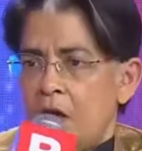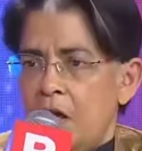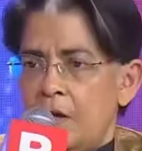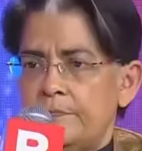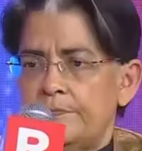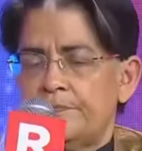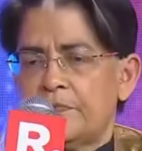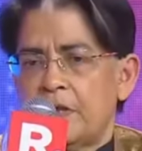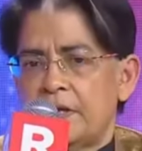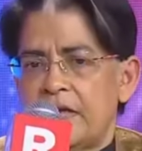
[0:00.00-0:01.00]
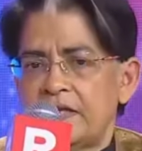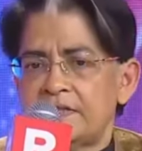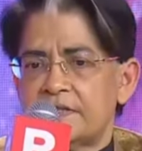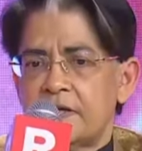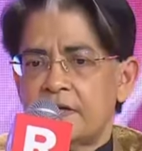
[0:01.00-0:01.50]
Um,
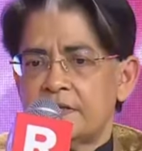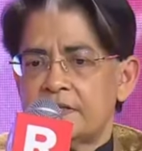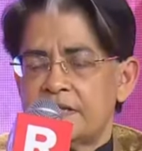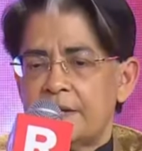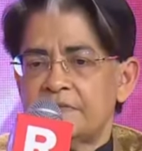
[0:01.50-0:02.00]
yes, uh, STEM